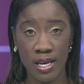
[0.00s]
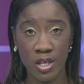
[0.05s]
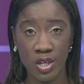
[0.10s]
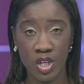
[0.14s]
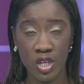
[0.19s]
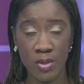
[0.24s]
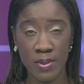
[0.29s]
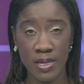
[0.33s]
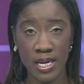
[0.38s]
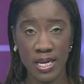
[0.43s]

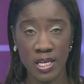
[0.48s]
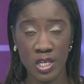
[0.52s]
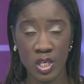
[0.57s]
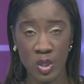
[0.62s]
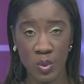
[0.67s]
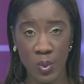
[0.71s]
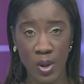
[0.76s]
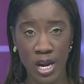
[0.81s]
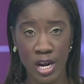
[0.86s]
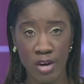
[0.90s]
Jiminy
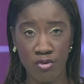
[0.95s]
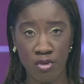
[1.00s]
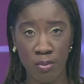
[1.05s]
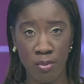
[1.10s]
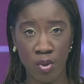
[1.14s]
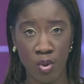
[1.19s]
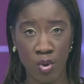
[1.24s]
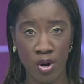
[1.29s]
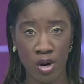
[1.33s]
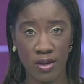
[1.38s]
DeSwain
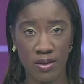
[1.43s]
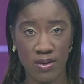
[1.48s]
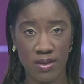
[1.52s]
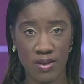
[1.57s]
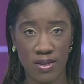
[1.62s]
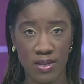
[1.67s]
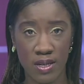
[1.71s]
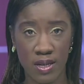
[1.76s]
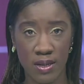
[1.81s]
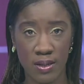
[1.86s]

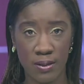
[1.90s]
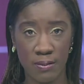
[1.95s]
reports.